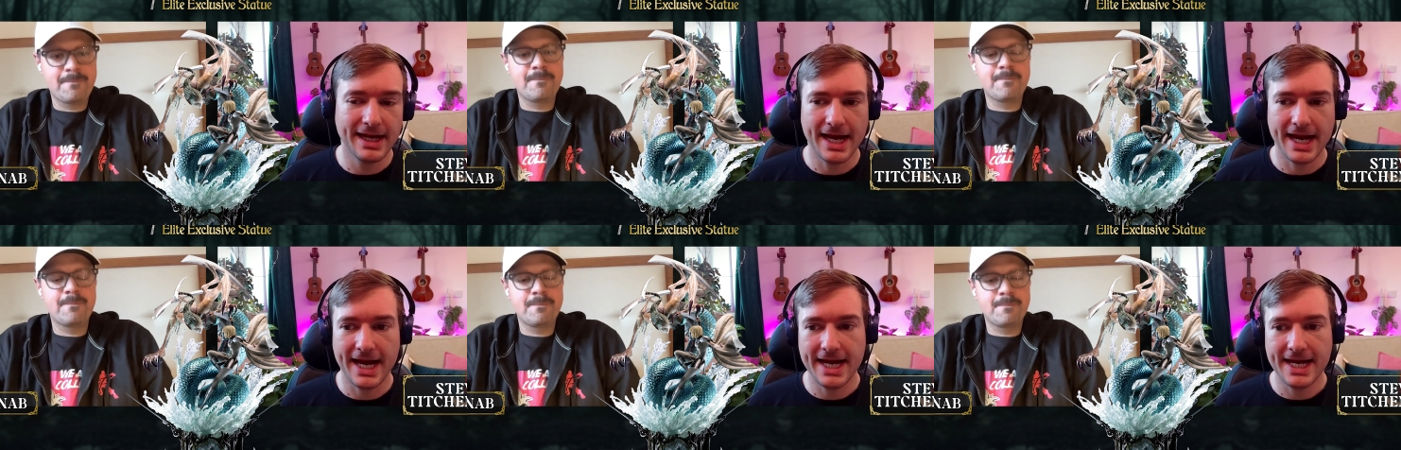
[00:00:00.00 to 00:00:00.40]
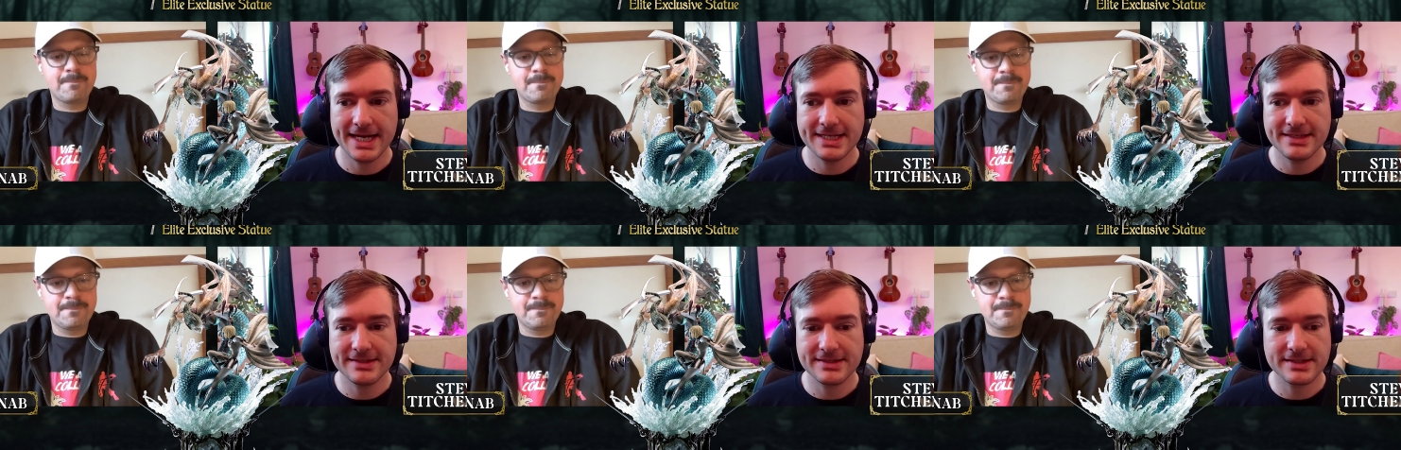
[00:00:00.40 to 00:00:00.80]

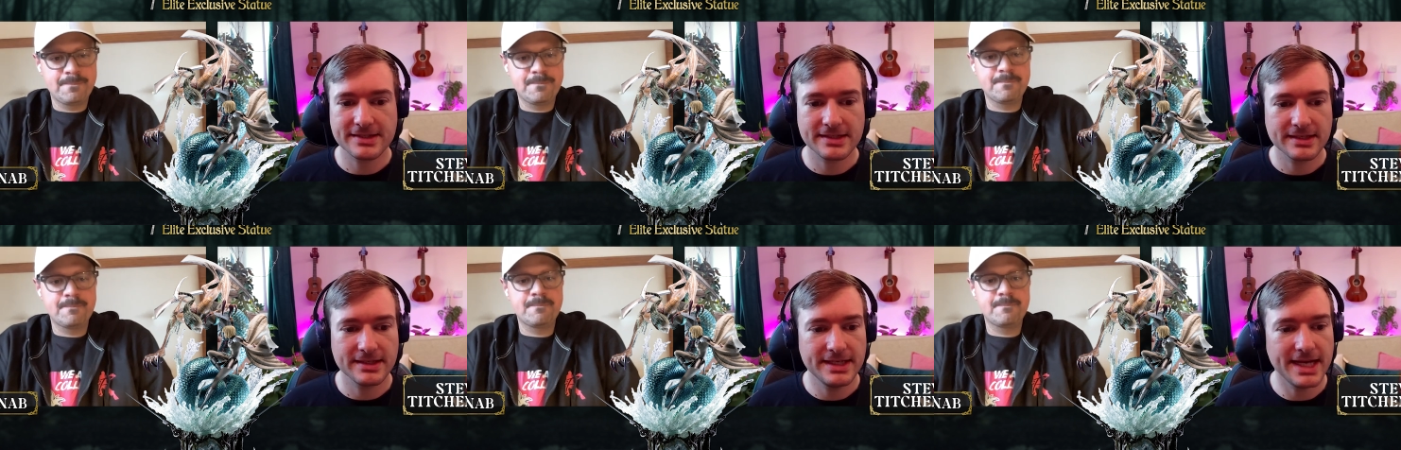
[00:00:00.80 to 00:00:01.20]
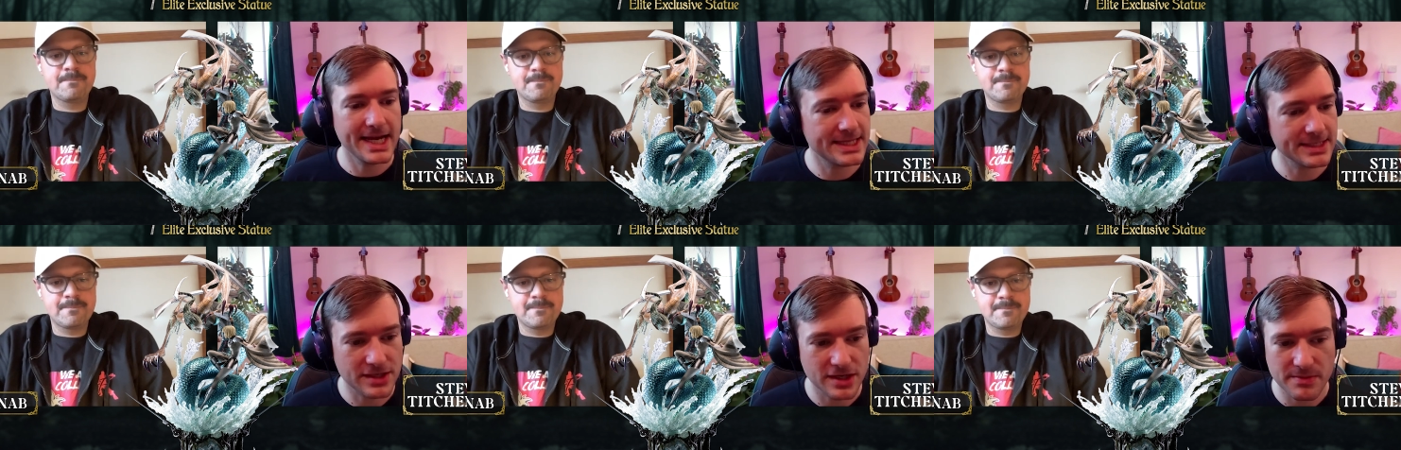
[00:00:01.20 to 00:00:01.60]
Speaker 1: And yeah,
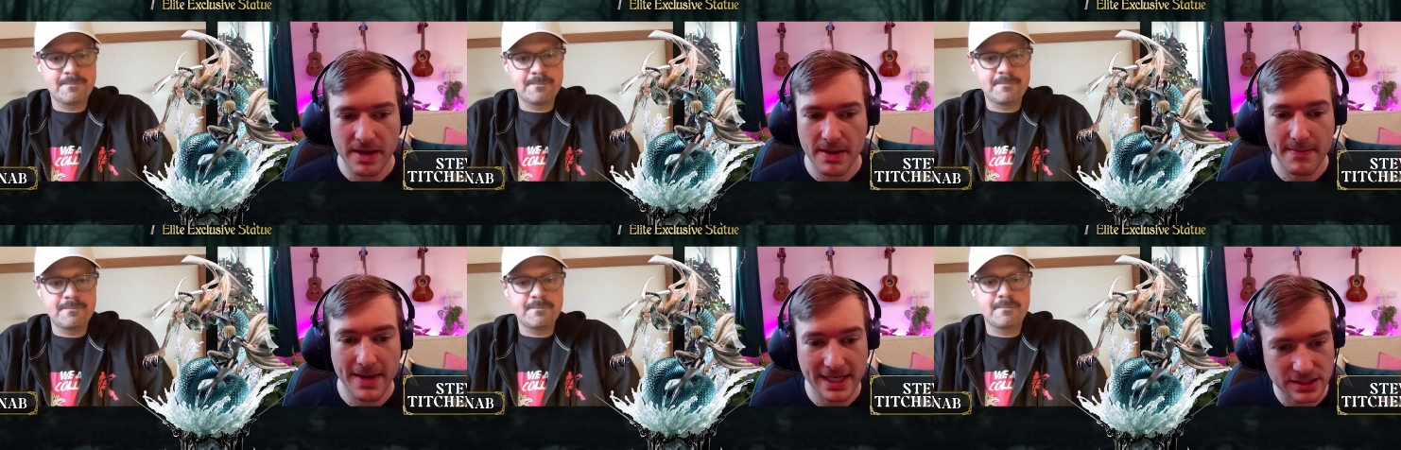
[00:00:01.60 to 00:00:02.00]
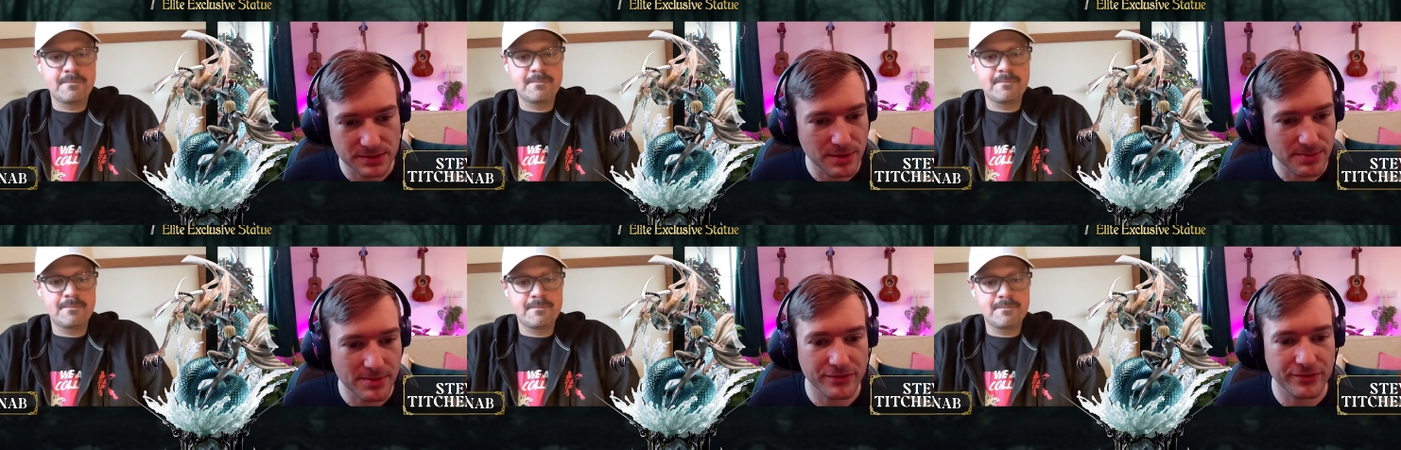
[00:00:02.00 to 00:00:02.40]
there's going to be a
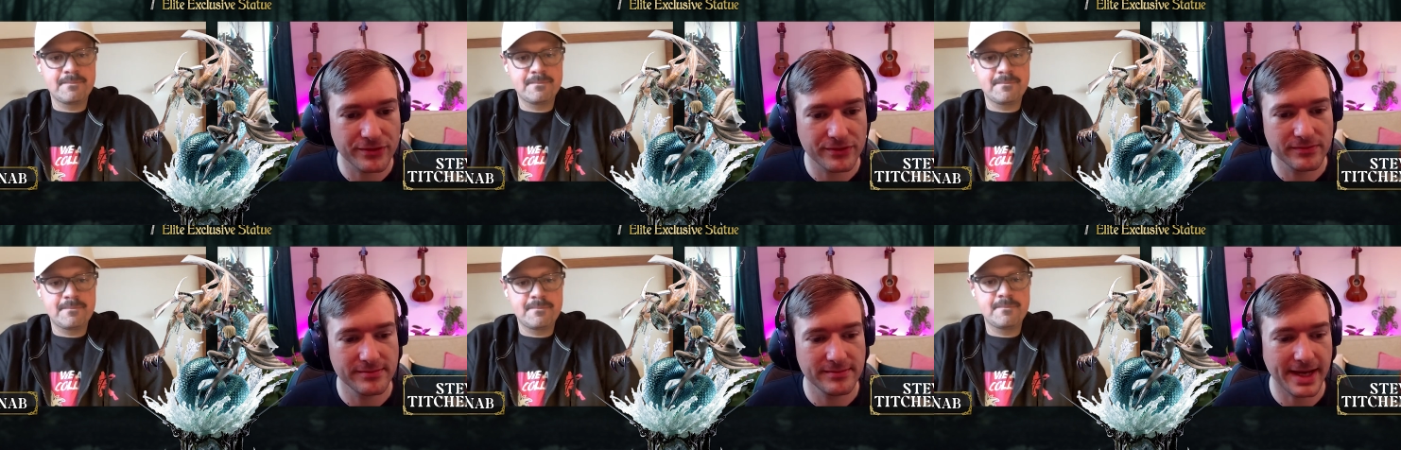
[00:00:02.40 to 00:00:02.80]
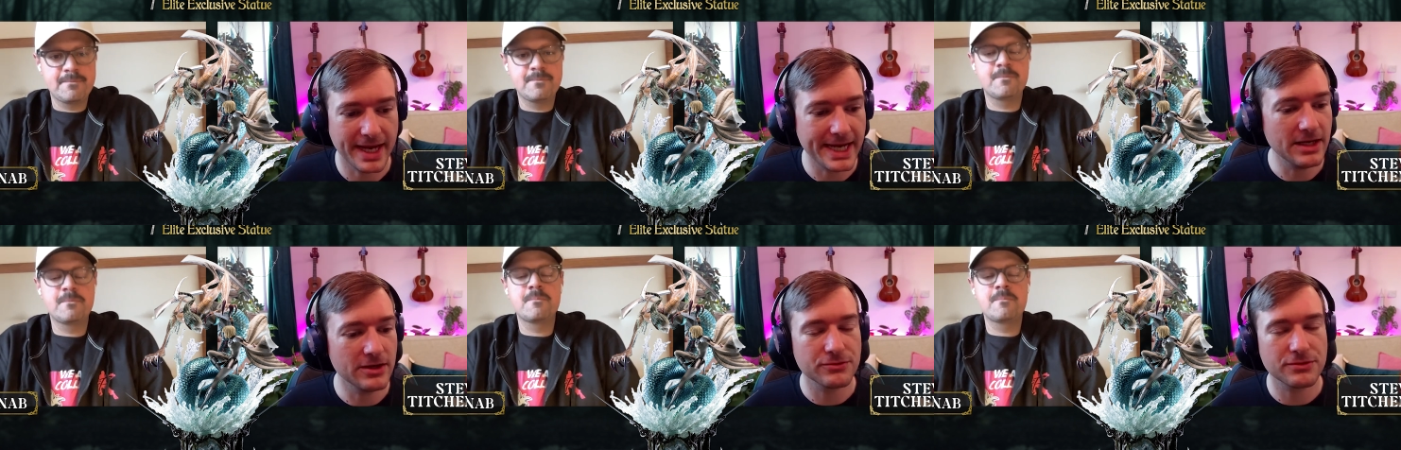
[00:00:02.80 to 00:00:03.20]
maximum of
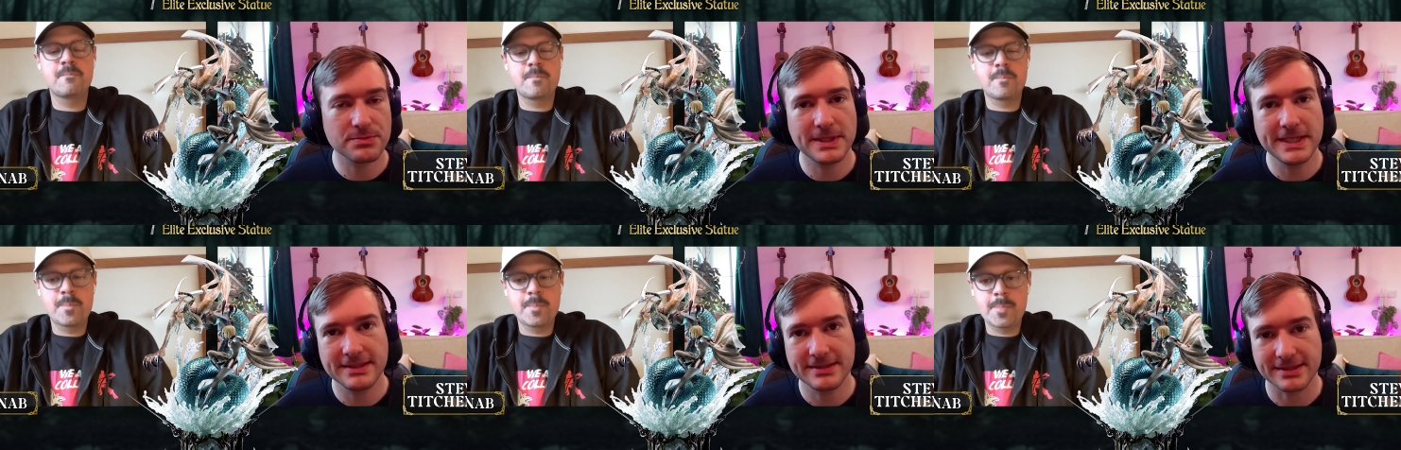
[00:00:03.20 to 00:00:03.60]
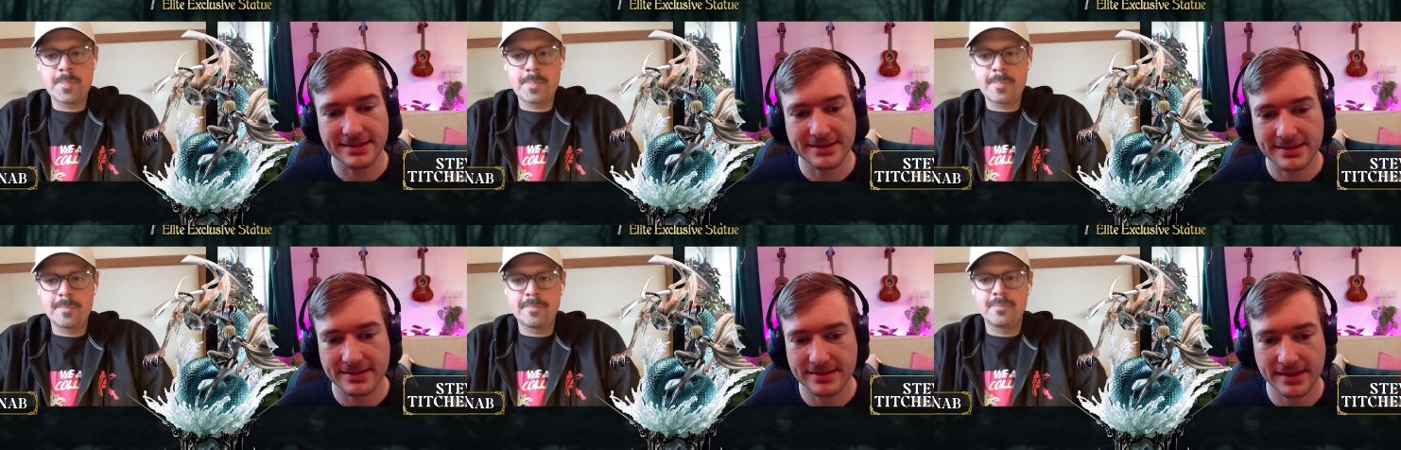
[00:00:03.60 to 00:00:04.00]
800
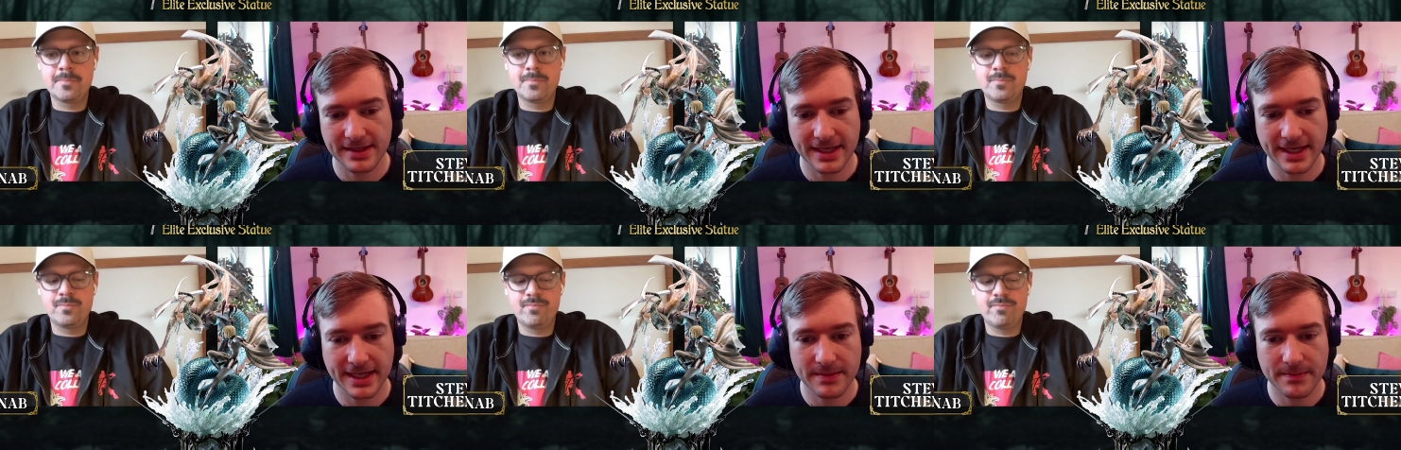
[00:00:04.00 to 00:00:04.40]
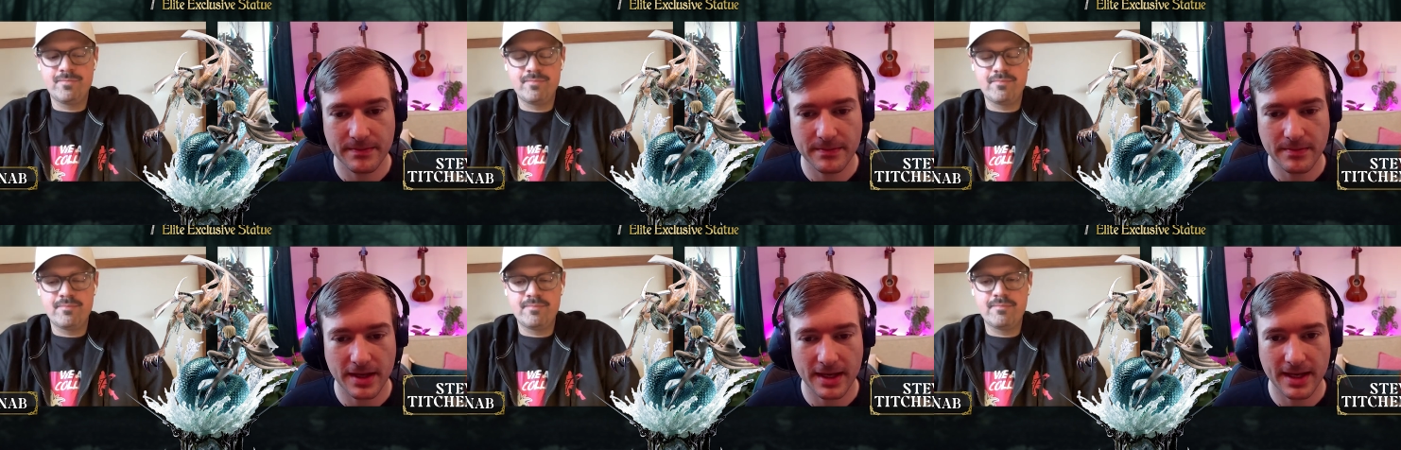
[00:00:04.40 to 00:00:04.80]
pieces, um,